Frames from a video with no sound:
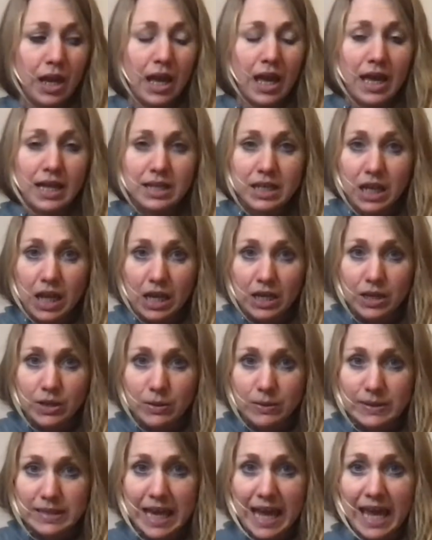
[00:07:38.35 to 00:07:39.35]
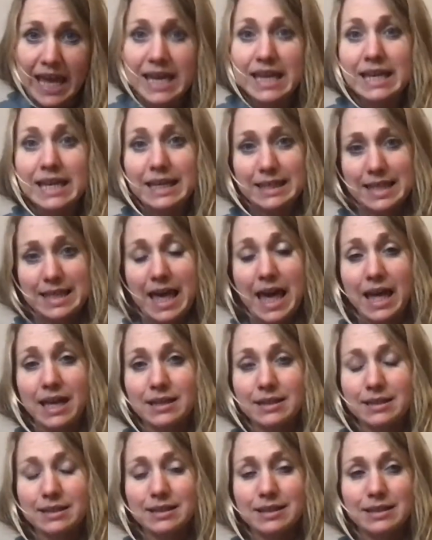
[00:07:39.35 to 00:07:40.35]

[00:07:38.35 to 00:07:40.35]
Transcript: And you take that